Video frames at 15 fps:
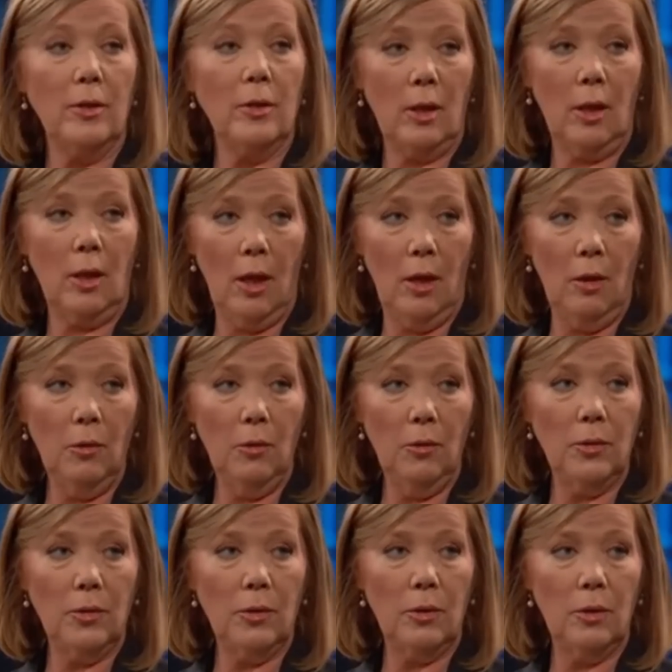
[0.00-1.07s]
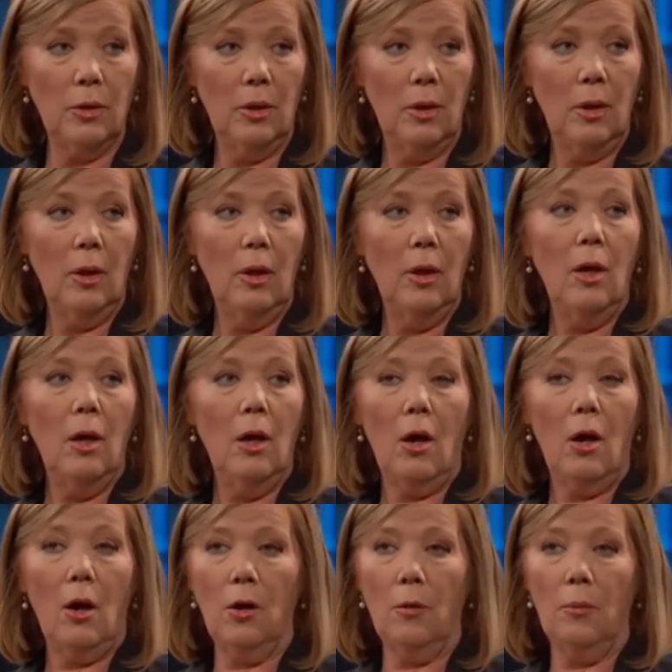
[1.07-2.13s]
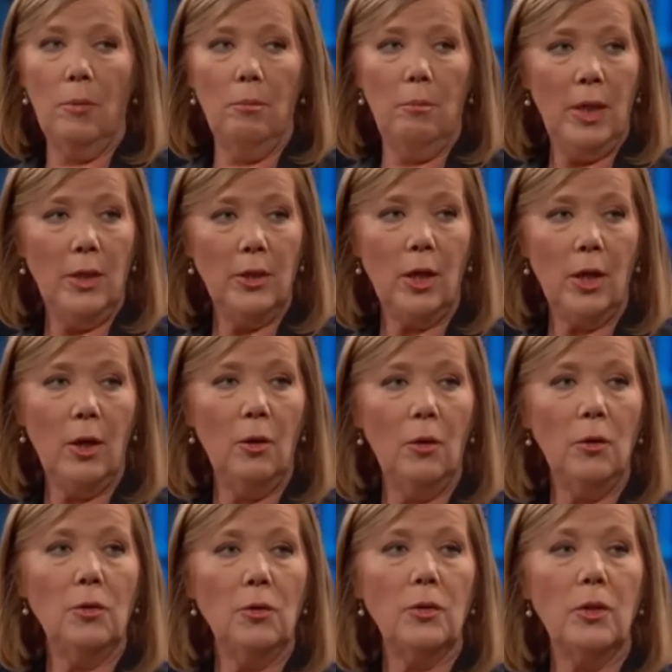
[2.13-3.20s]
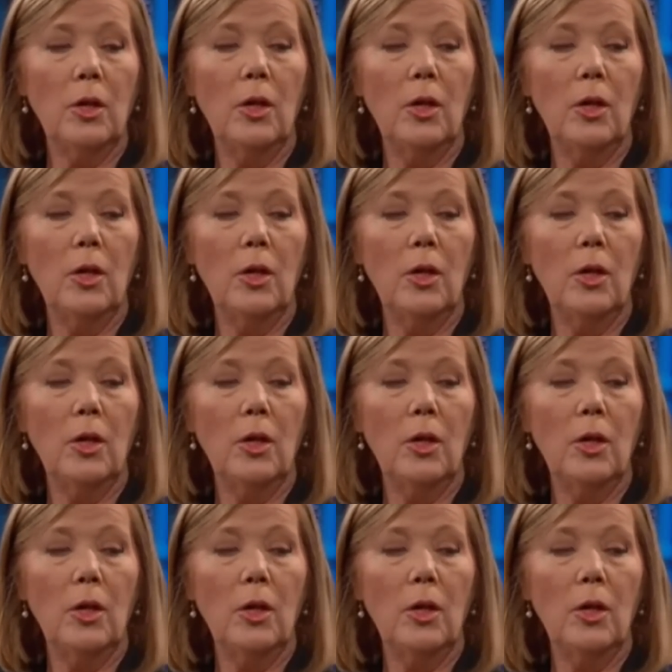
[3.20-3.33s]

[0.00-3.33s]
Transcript: clothes, her mementos,